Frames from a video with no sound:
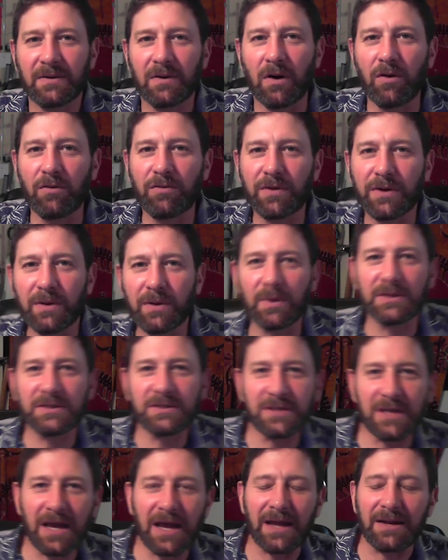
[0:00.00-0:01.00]
Over to one
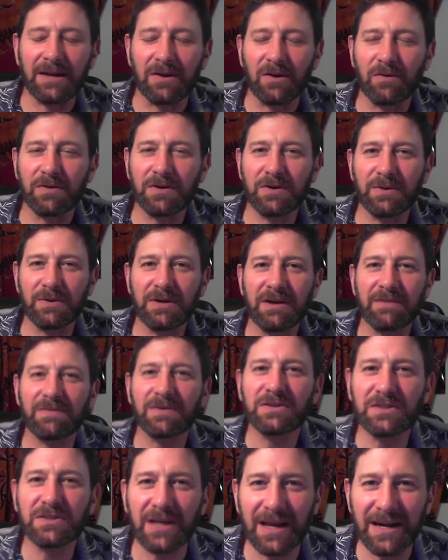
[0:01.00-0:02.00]
side and over to a
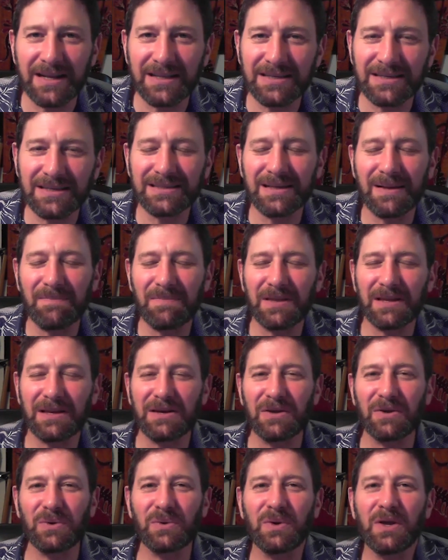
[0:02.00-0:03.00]
different side, into something
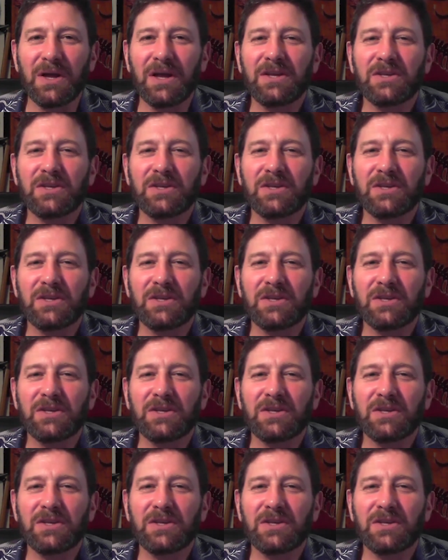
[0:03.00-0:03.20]
new,